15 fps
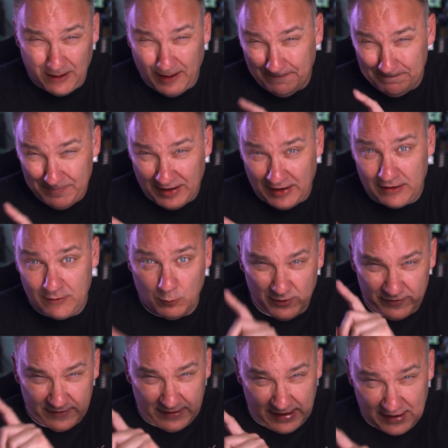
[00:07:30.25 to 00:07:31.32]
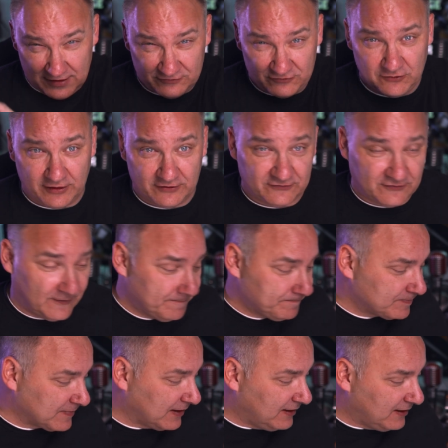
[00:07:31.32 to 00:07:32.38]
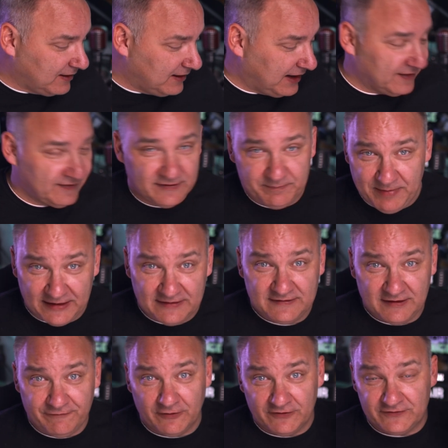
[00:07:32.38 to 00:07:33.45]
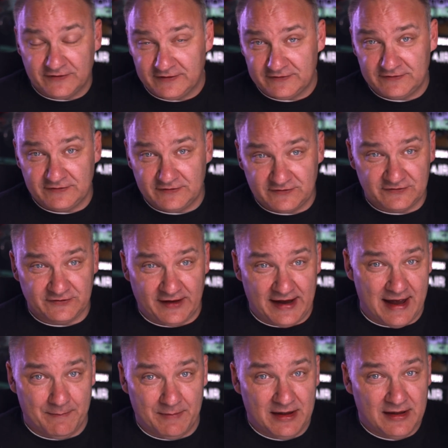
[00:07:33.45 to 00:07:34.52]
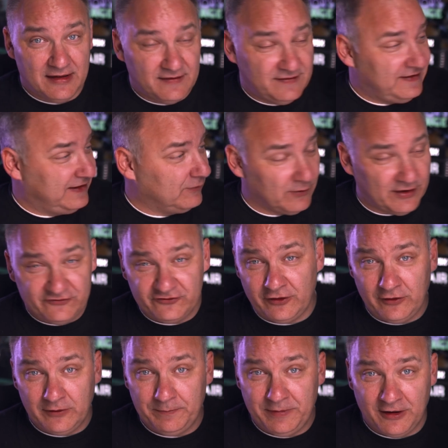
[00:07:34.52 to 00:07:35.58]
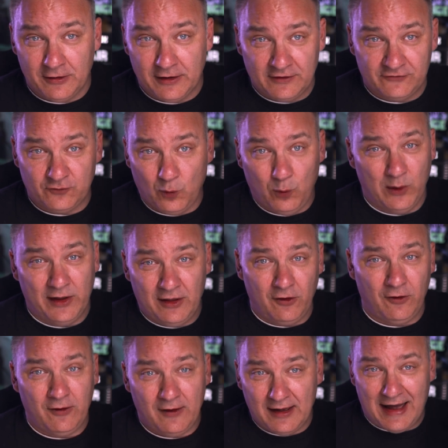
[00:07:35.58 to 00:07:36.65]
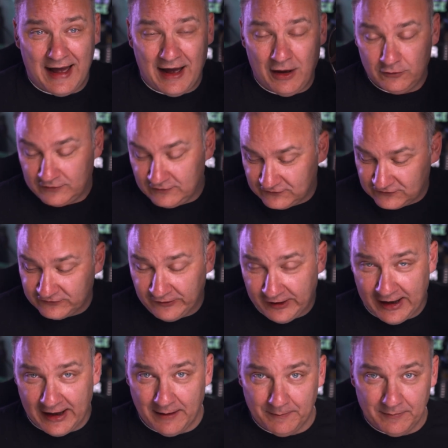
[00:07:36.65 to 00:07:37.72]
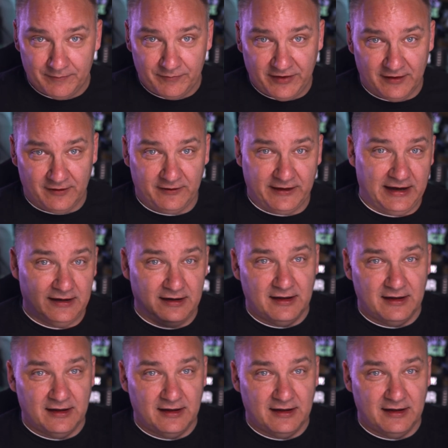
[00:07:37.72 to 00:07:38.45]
a bit with an asterisk. And the big difference is slam. The original Empyreans will out-slam the Elite.